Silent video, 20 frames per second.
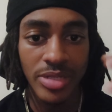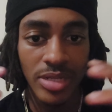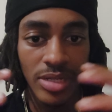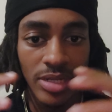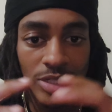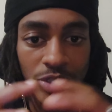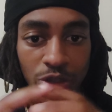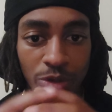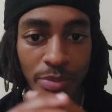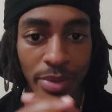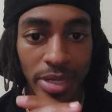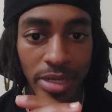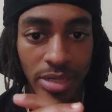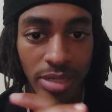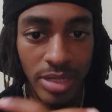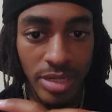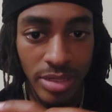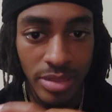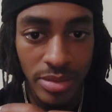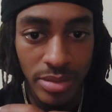
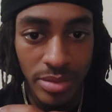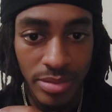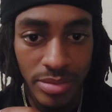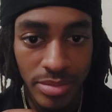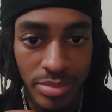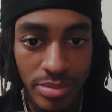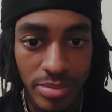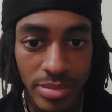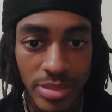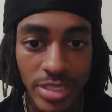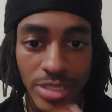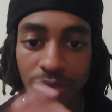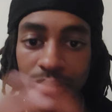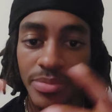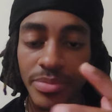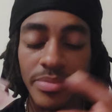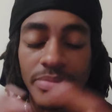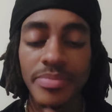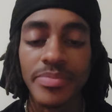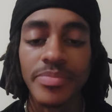
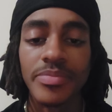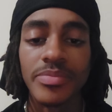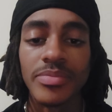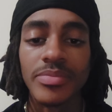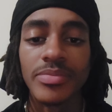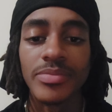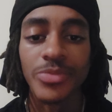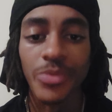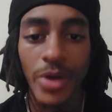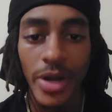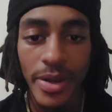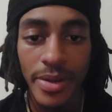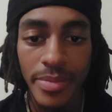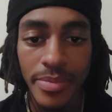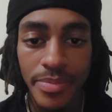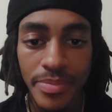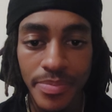electromagneticism. Right?